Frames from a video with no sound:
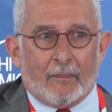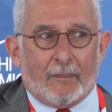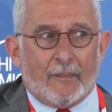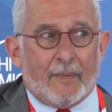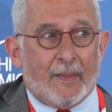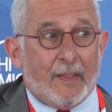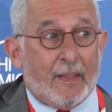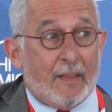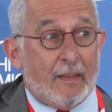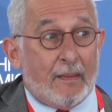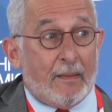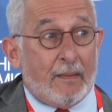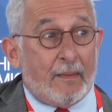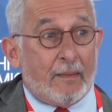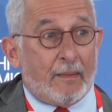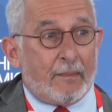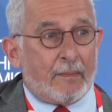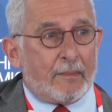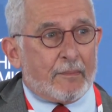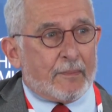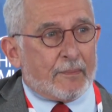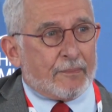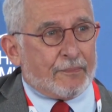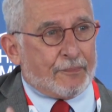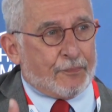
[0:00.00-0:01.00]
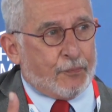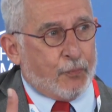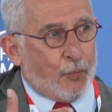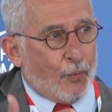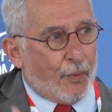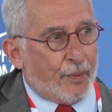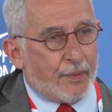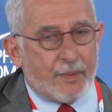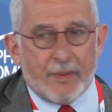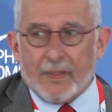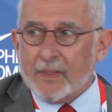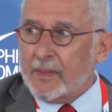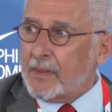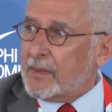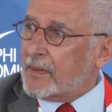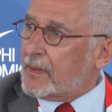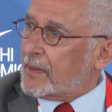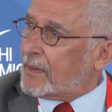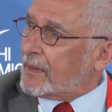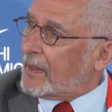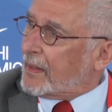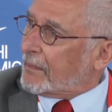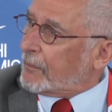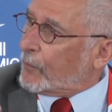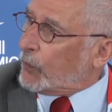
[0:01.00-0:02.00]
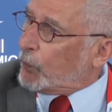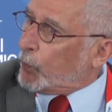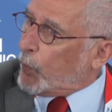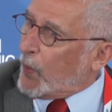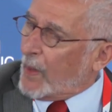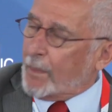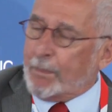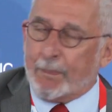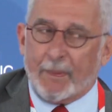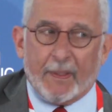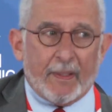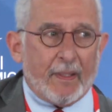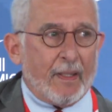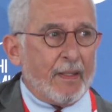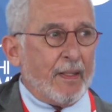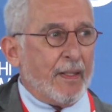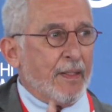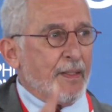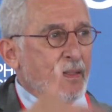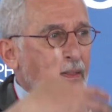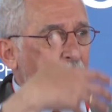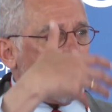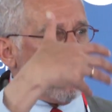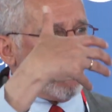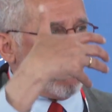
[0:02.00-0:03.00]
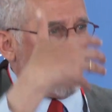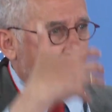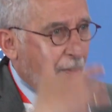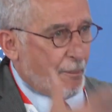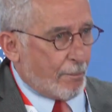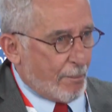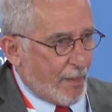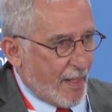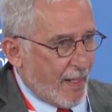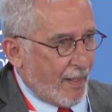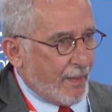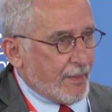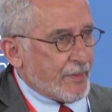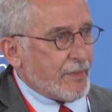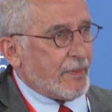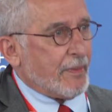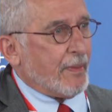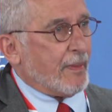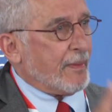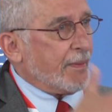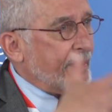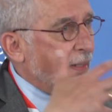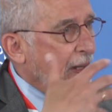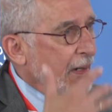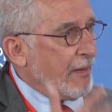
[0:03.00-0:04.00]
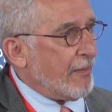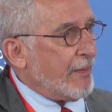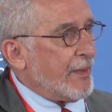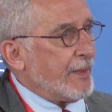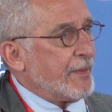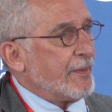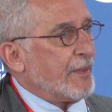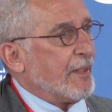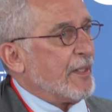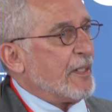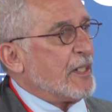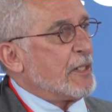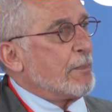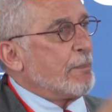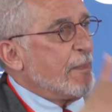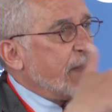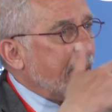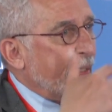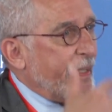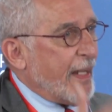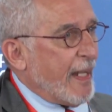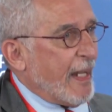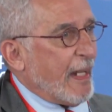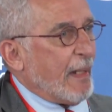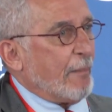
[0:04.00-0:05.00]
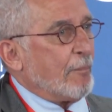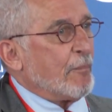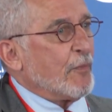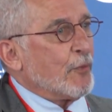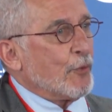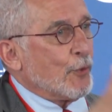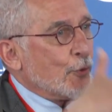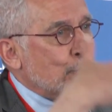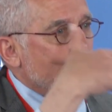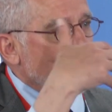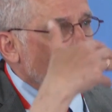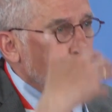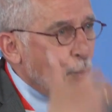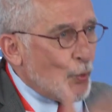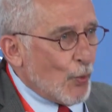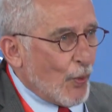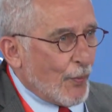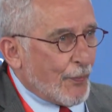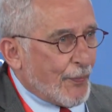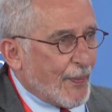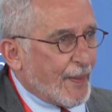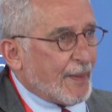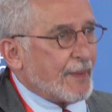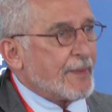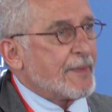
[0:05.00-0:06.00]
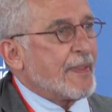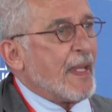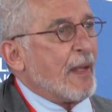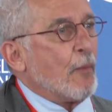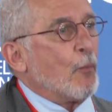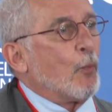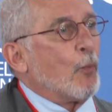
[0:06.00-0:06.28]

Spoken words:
the forces that weaponize the past and heritage became to rule things. They